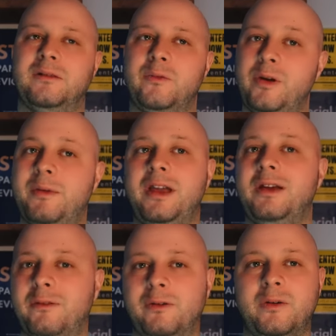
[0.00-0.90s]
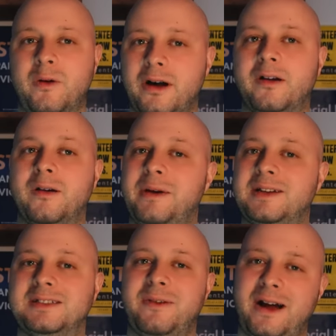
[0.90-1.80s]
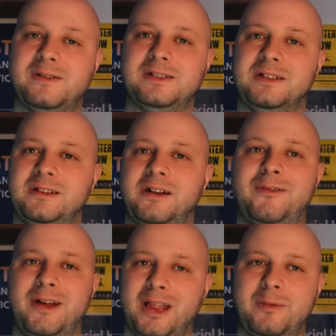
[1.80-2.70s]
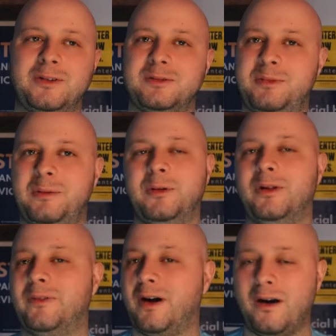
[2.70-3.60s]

We may even require a mix of housing available to people of